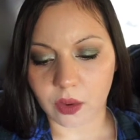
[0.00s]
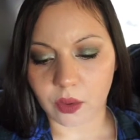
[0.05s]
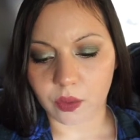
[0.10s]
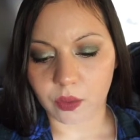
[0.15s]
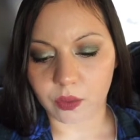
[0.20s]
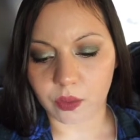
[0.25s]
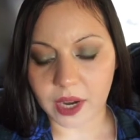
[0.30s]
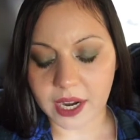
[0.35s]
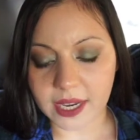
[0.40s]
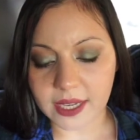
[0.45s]

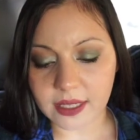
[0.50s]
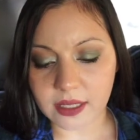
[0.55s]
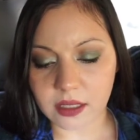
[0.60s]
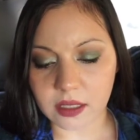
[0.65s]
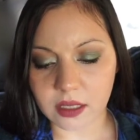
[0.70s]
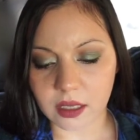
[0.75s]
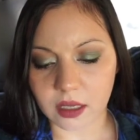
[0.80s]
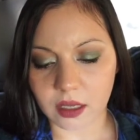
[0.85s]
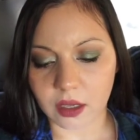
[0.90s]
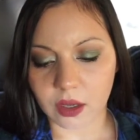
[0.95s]

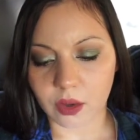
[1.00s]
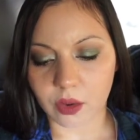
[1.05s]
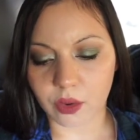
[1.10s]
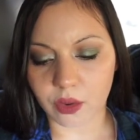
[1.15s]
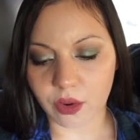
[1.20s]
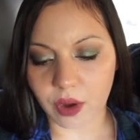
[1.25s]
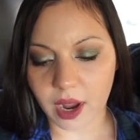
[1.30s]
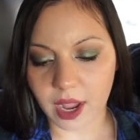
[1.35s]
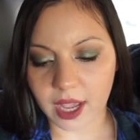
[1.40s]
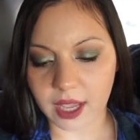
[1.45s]
Race,
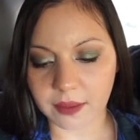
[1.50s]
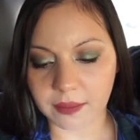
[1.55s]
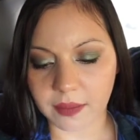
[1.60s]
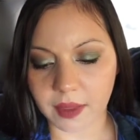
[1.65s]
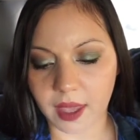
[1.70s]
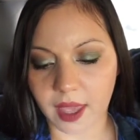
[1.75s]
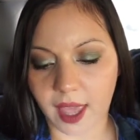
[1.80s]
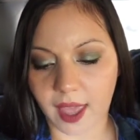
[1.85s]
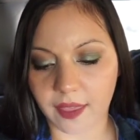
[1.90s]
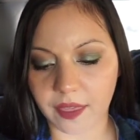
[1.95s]
Crime,
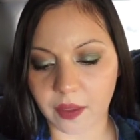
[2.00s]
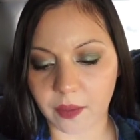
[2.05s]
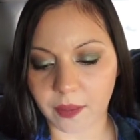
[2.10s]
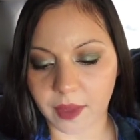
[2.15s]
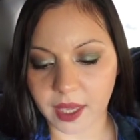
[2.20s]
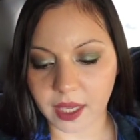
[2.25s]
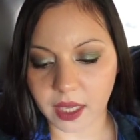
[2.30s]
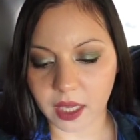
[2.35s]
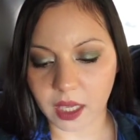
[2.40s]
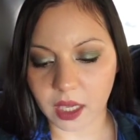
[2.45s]
and the
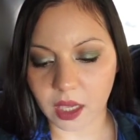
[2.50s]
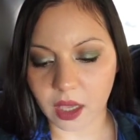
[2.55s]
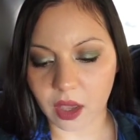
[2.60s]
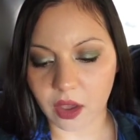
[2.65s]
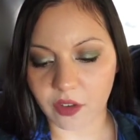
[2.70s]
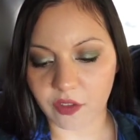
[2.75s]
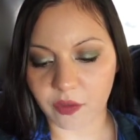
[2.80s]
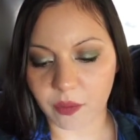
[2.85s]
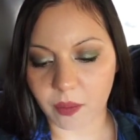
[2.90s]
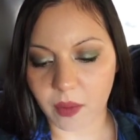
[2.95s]
Making
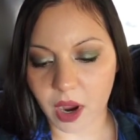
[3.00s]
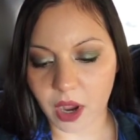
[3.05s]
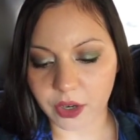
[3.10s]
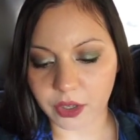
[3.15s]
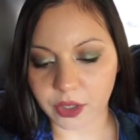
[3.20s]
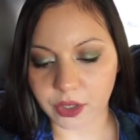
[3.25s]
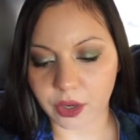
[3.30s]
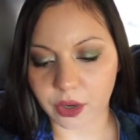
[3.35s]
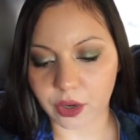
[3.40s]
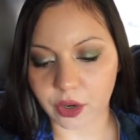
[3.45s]
of
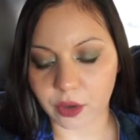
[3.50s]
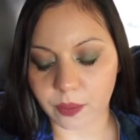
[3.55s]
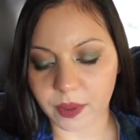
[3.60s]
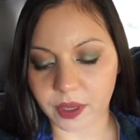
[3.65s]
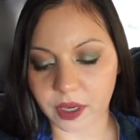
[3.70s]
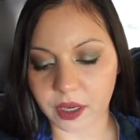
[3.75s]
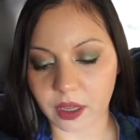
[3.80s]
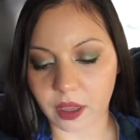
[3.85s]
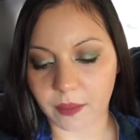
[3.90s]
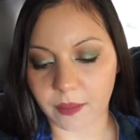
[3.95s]
Modern
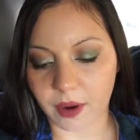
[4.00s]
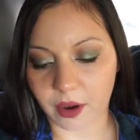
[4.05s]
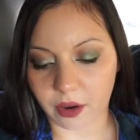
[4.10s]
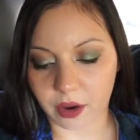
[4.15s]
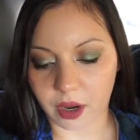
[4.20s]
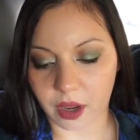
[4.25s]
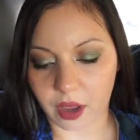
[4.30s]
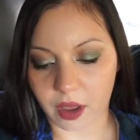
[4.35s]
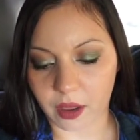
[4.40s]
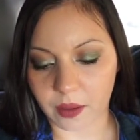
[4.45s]
Urban
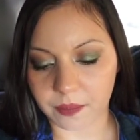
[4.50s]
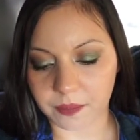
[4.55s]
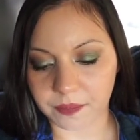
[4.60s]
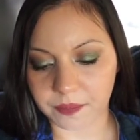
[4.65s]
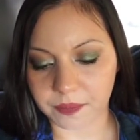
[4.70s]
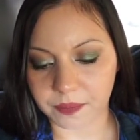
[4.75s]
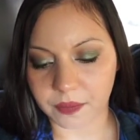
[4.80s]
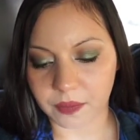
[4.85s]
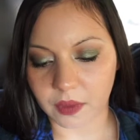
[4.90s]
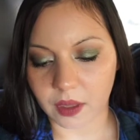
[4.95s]
America
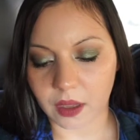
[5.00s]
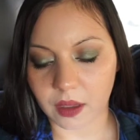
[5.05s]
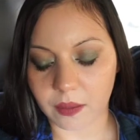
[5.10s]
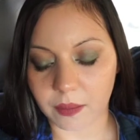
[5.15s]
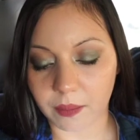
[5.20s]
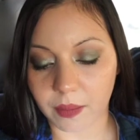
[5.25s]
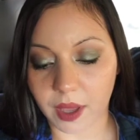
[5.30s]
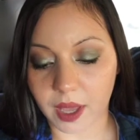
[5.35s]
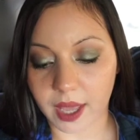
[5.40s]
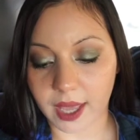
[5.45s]

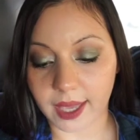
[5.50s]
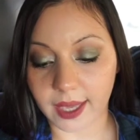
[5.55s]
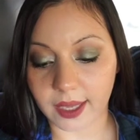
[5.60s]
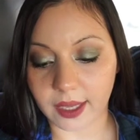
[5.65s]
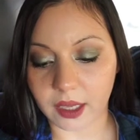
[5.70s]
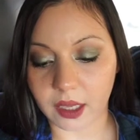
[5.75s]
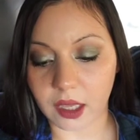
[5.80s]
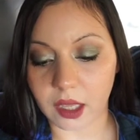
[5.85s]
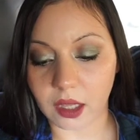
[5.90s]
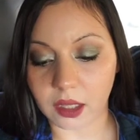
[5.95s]
by
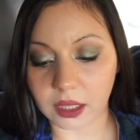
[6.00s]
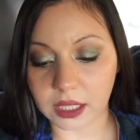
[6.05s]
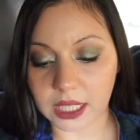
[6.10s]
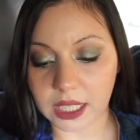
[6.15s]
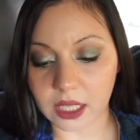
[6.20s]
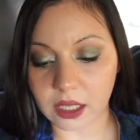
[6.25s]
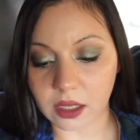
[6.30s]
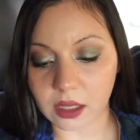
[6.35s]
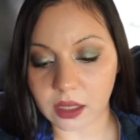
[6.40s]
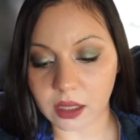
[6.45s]

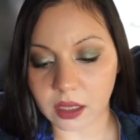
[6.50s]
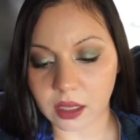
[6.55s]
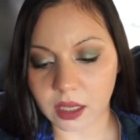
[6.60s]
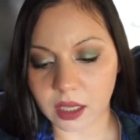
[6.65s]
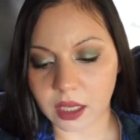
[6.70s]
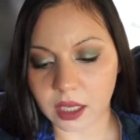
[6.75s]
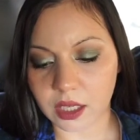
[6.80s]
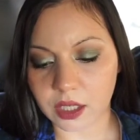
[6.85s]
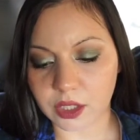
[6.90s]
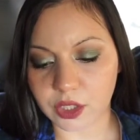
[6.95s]
Kahlil
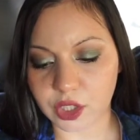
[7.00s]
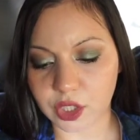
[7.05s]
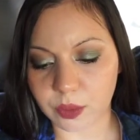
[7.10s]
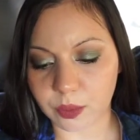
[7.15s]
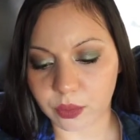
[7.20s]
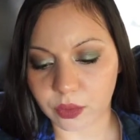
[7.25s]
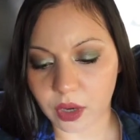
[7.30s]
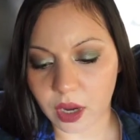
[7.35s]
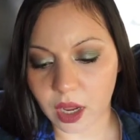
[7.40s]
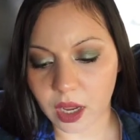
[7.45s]

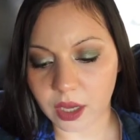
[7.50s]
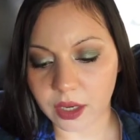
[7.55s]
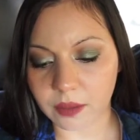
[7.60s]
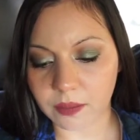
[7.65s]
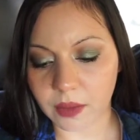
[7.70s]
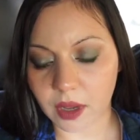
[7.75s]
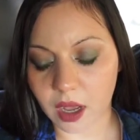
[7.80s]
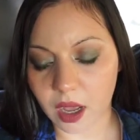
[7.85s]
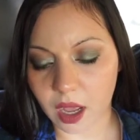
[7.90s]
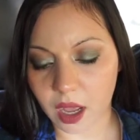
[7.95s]
Gibran
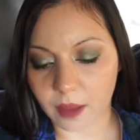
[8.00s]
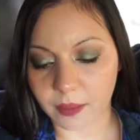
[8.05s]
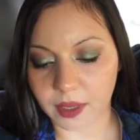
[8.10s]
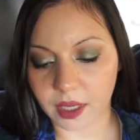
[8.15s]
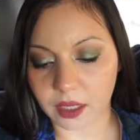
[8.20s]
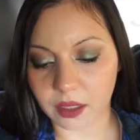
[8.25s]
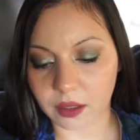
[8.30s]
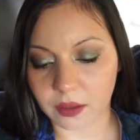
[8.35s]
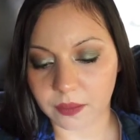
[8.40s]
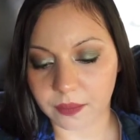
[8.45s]
Muhammad.